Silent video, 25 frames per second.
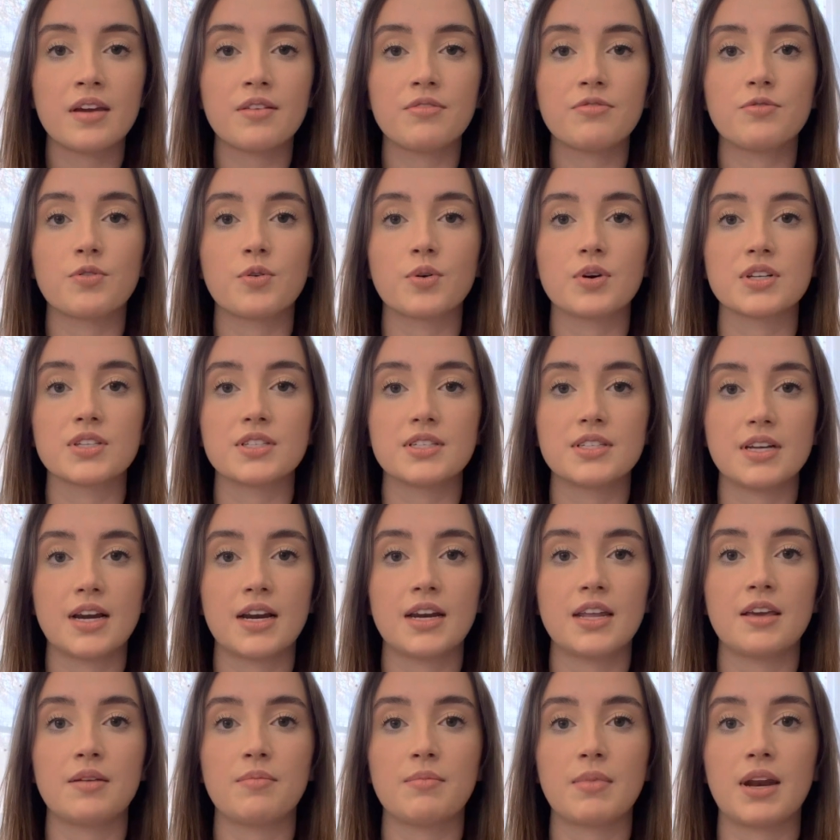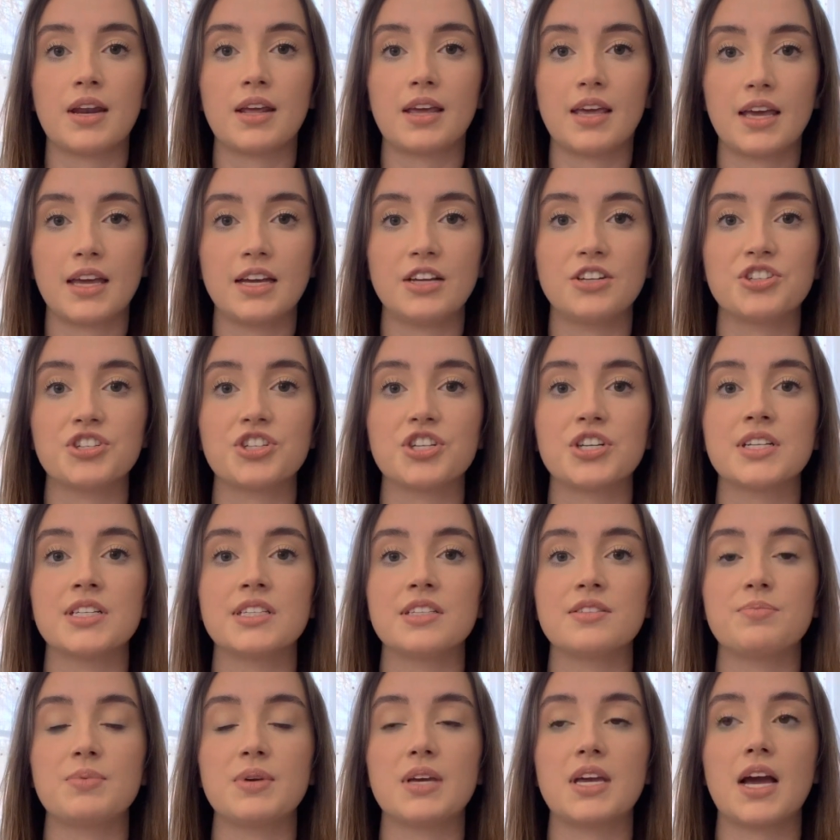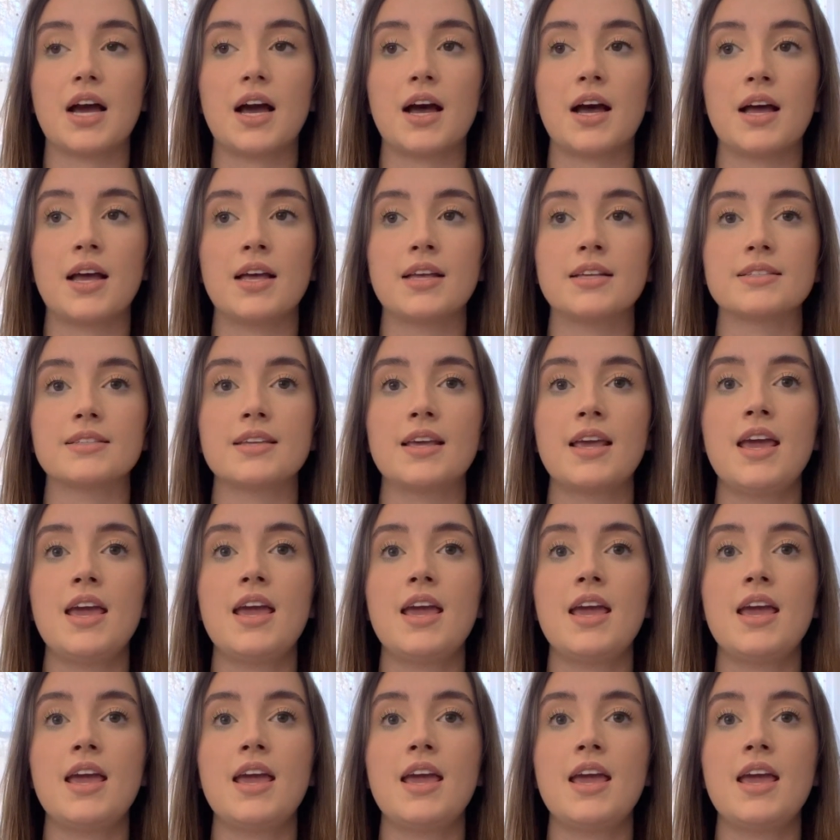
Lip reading: for studying medications because